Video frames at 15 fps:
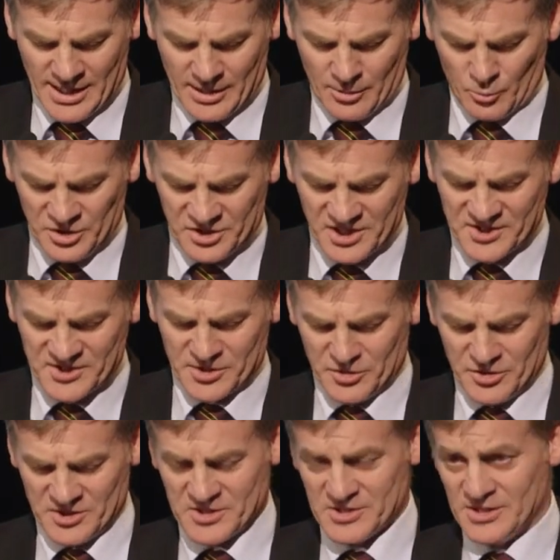We tested
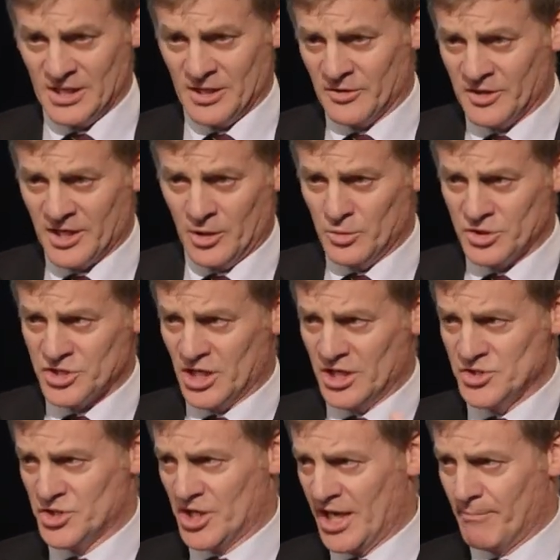this the other day. We're
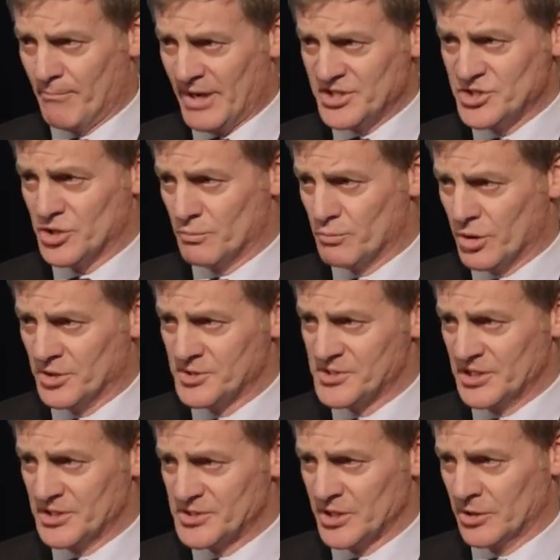changing our budget
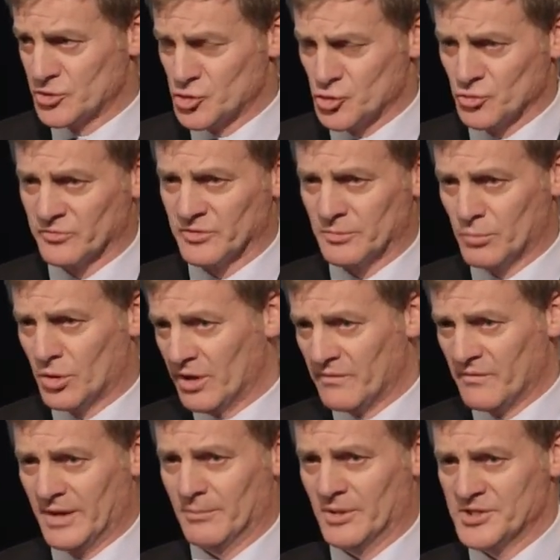process so it's driven by
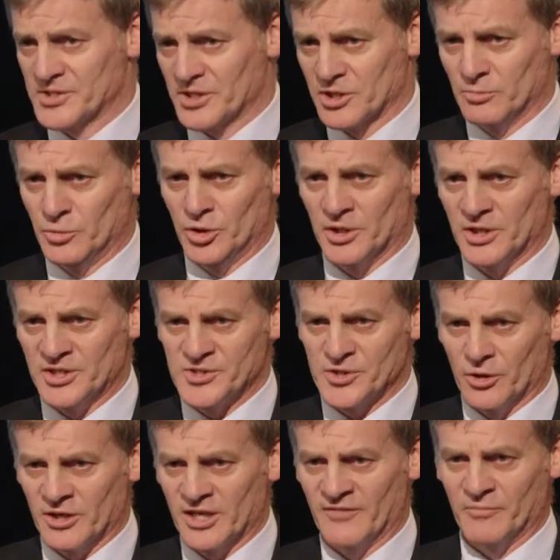families and communities,
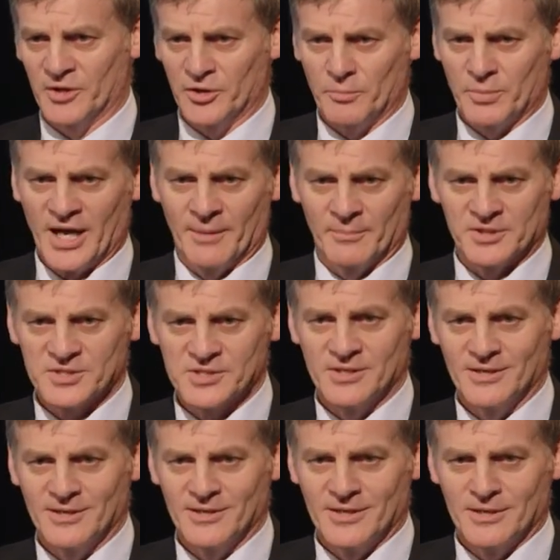not government departments.
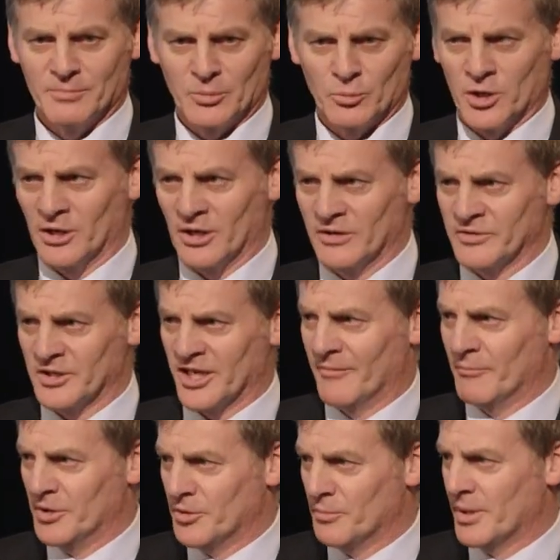People don't live in
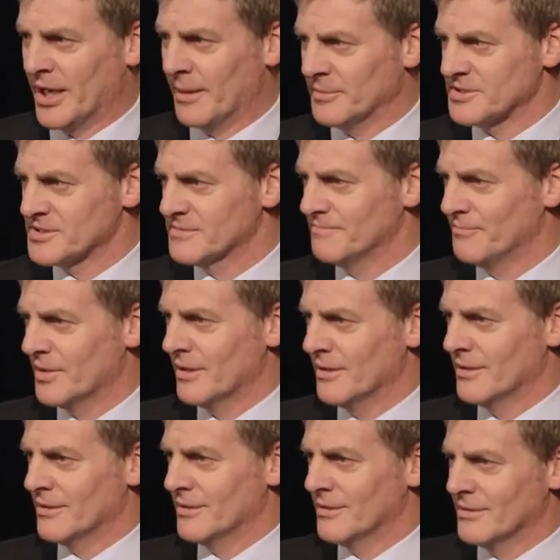government departments.
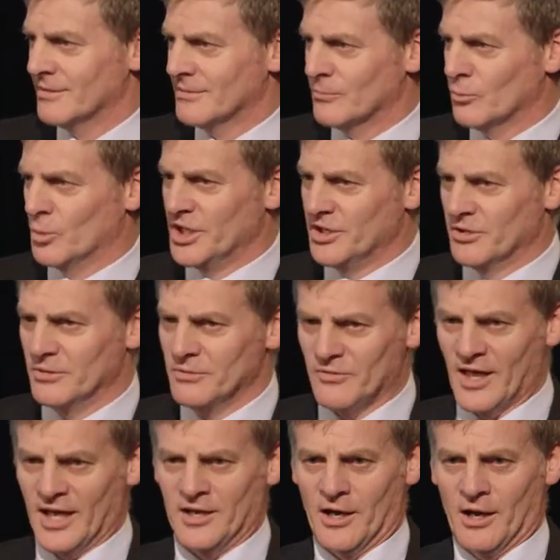We do,
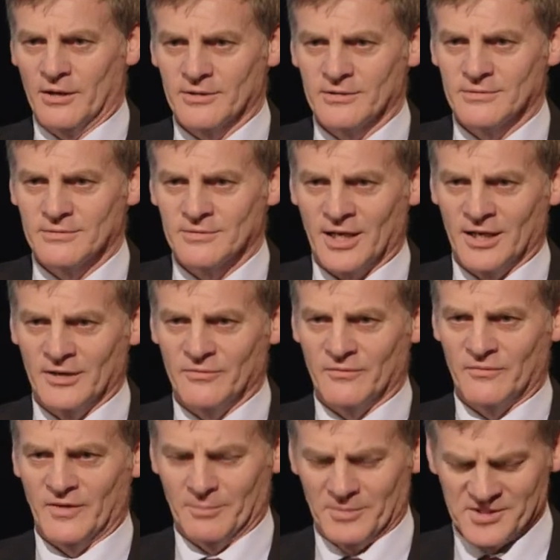they don't. They live in
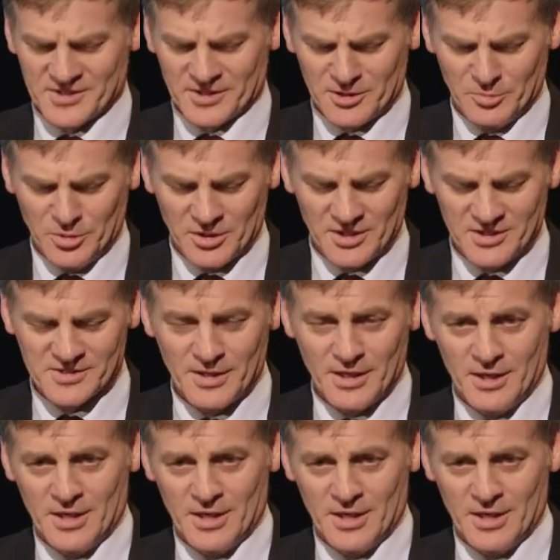families and communities.